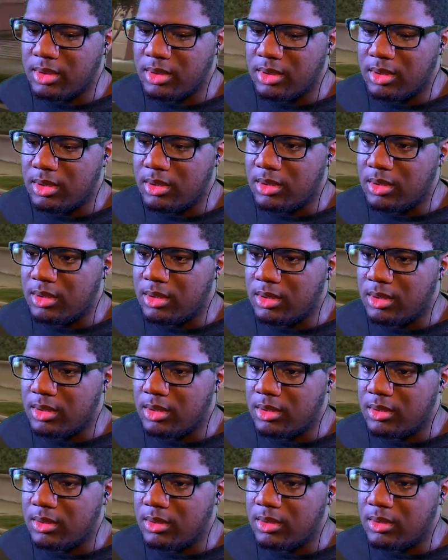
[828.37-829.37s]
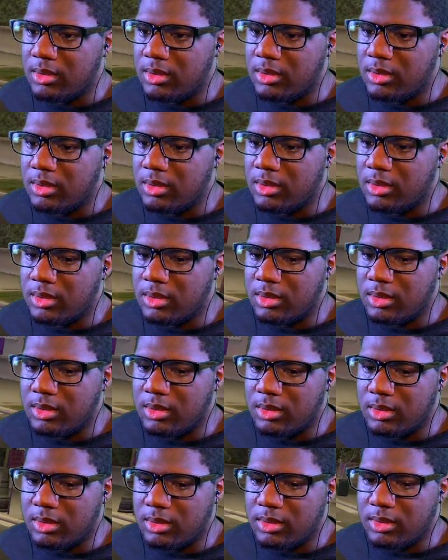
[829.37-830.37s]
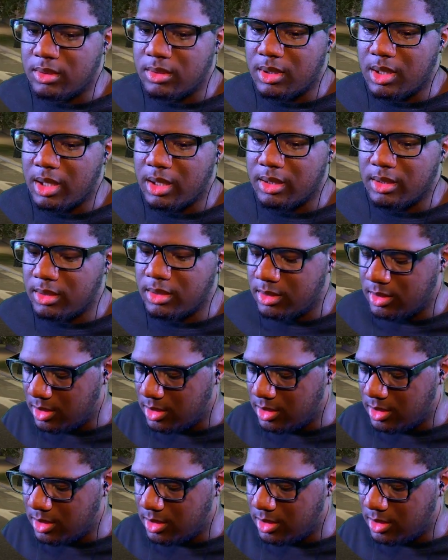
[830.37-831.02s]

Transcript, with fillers: Alright.